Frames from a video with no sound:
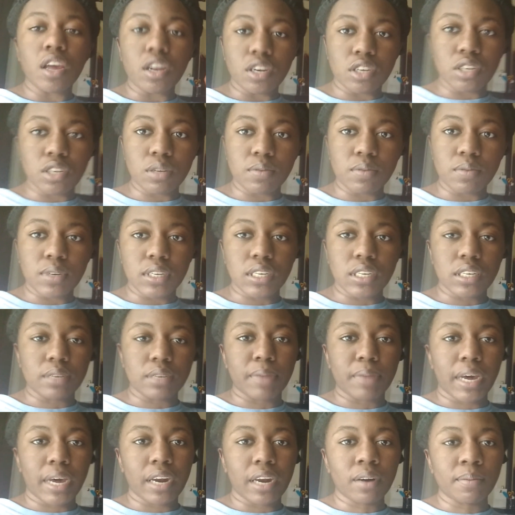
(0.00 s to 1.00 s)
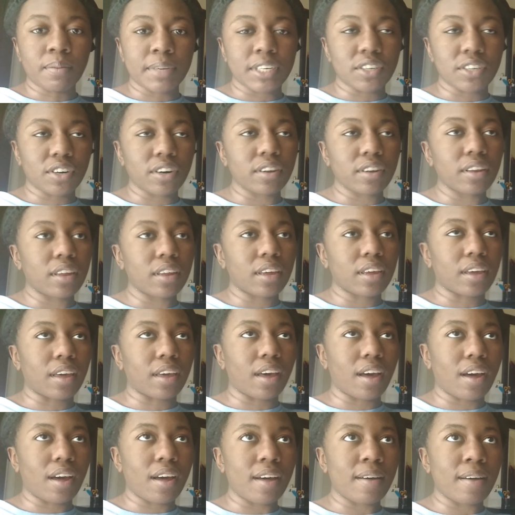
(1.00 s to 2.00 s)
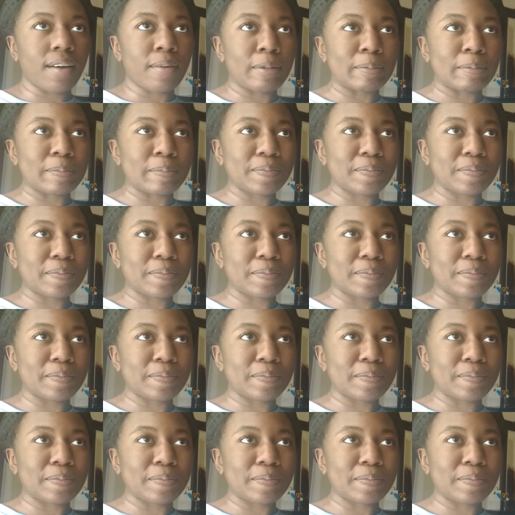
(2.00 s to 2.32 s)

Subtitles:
do indeed matter, my darling. I